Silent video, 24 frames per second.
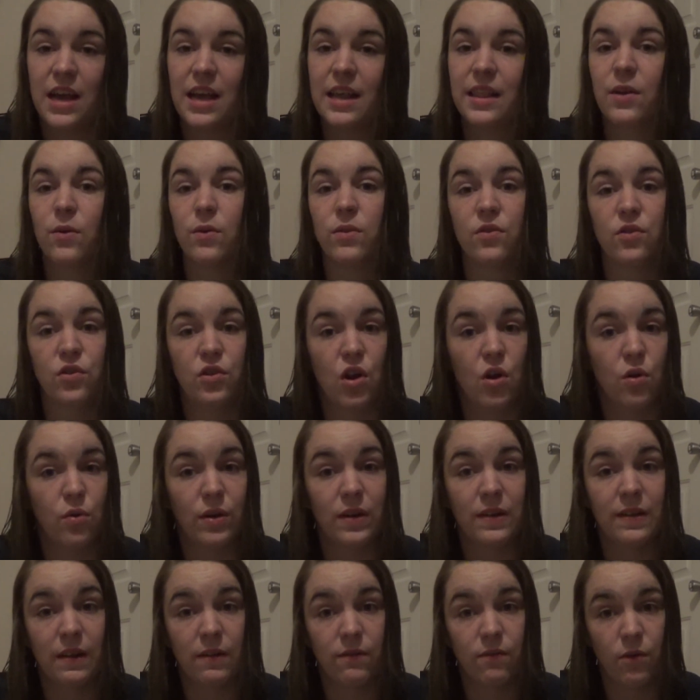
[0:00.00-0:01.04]
there was no
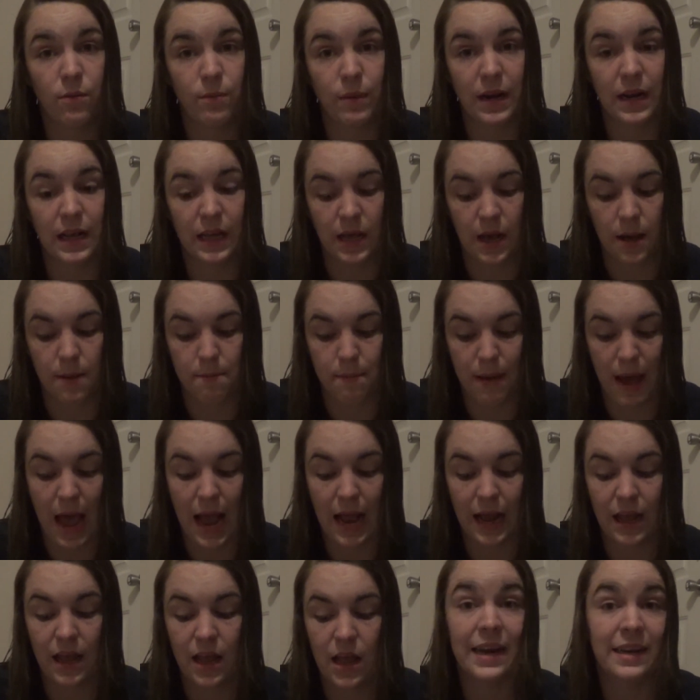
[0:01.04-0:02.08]
reason for me to come
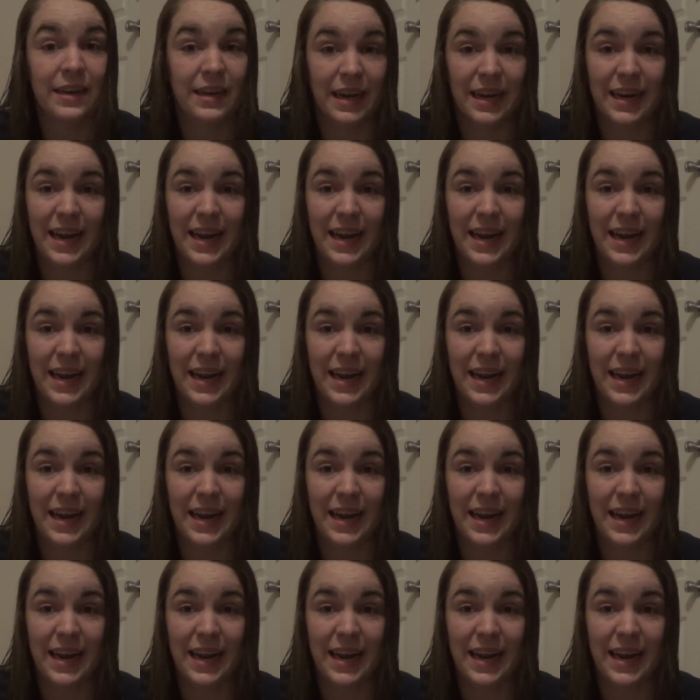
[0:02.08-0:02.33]
back. I did